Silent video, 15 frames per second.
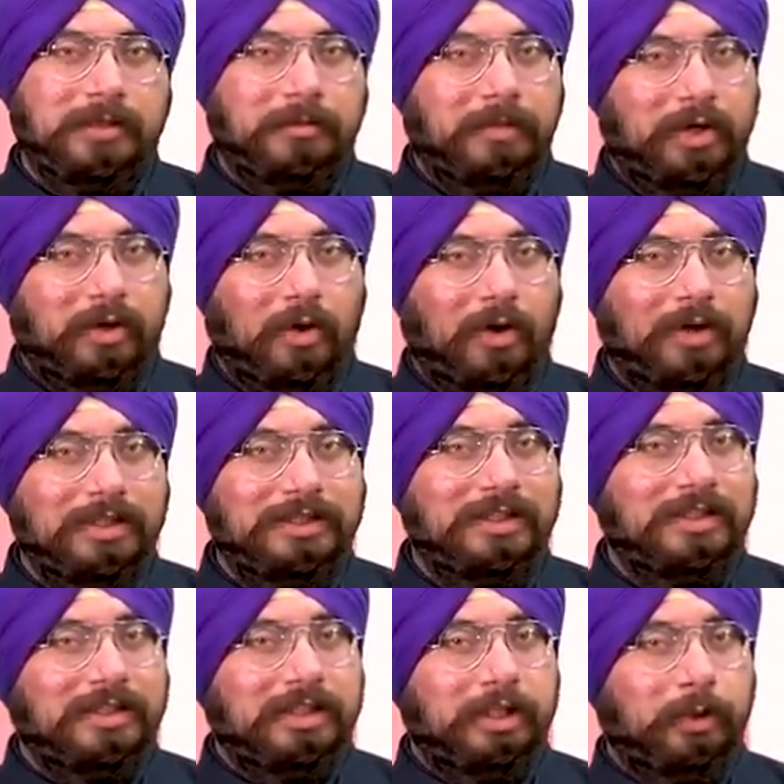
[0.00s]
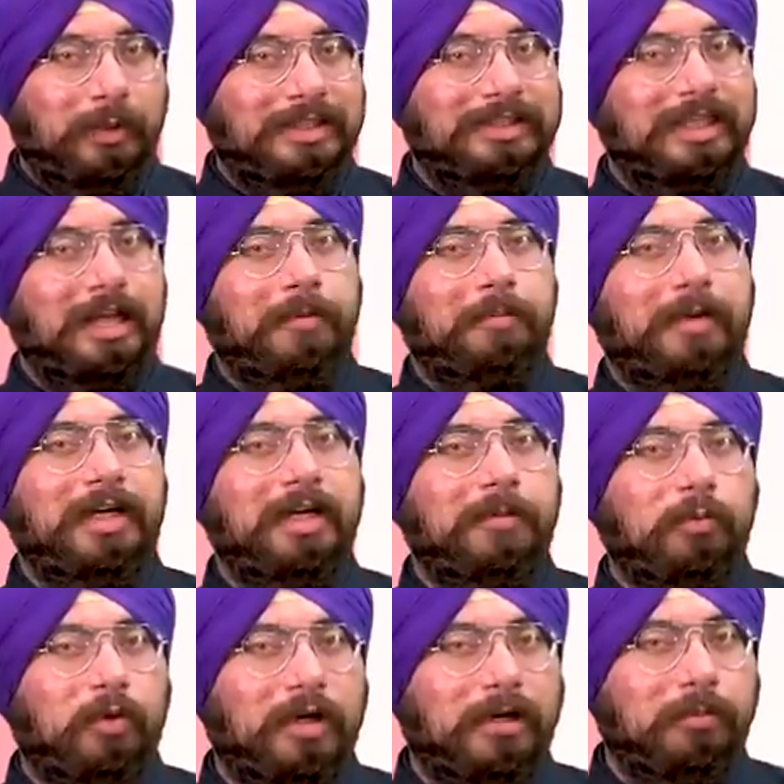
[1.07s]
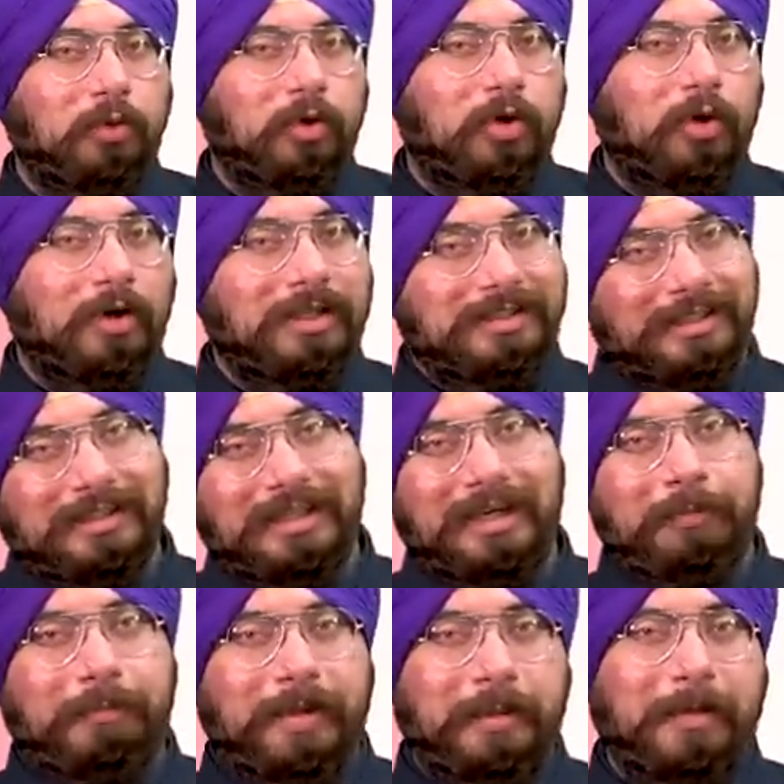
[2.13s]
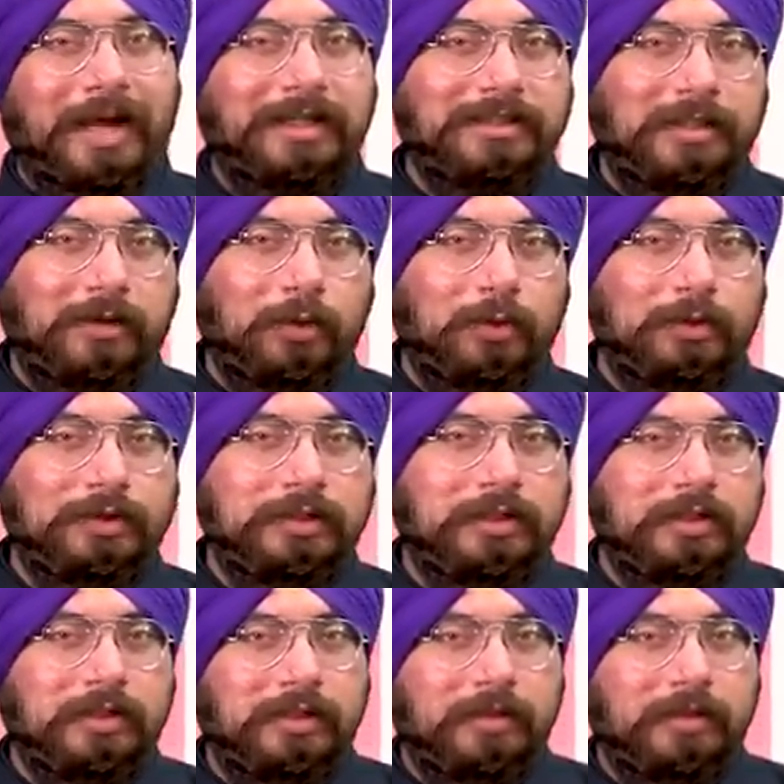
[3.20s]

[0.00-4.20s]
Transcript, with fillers: because US can print more and more dollars and then pay back their loans